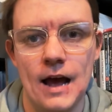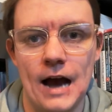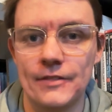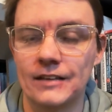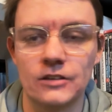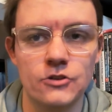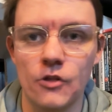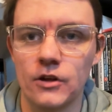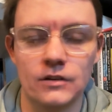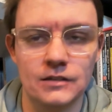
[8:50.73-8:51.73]
And that's
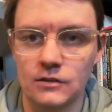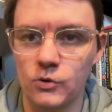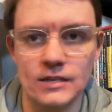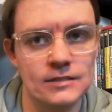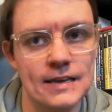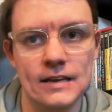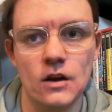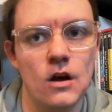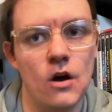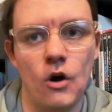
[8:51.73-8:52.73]
another quick tick
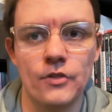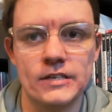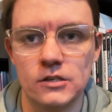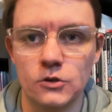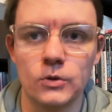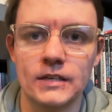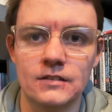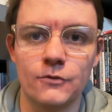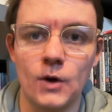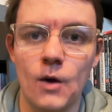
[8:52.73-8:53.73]
on the to-do
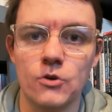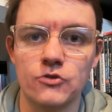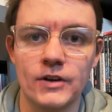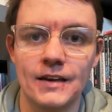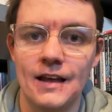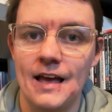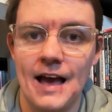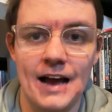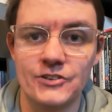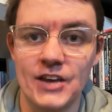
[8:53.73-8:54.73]
list if you are wondering.
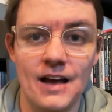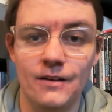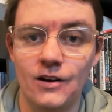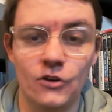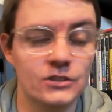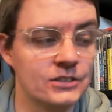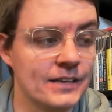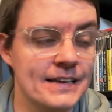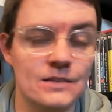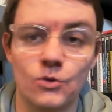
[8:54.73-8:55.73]
And yeah,
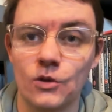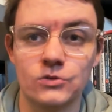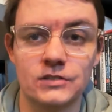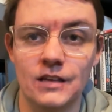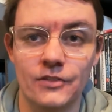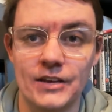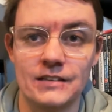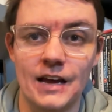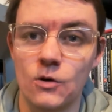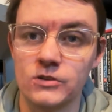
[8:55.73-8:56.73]
honestly, it's one of those
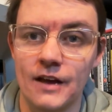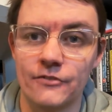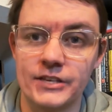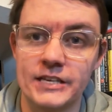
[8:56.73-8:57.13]
things I always have the